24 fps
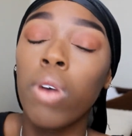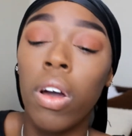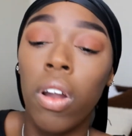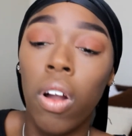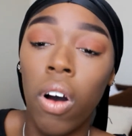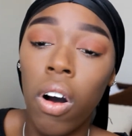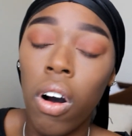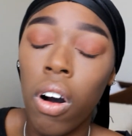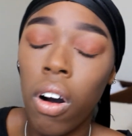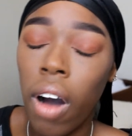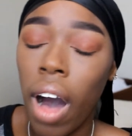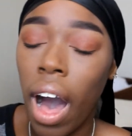at
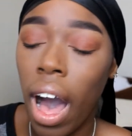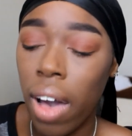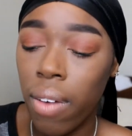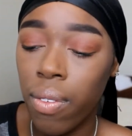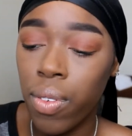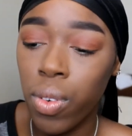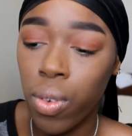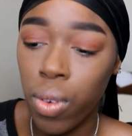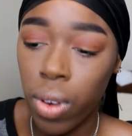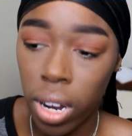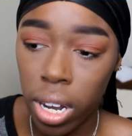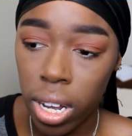all,
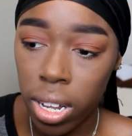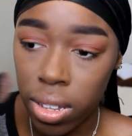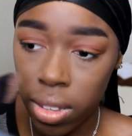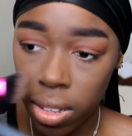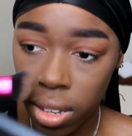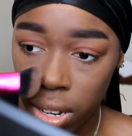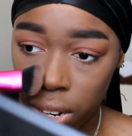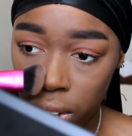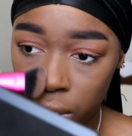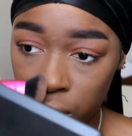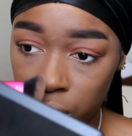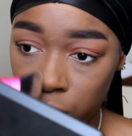Ivan Orkin's
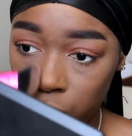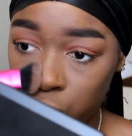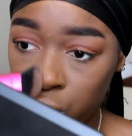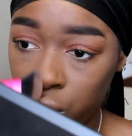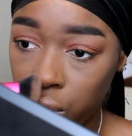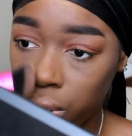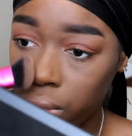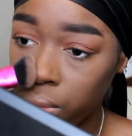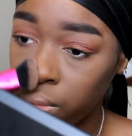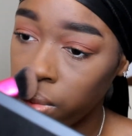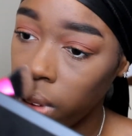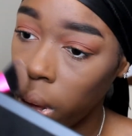gonna suit
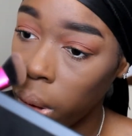you.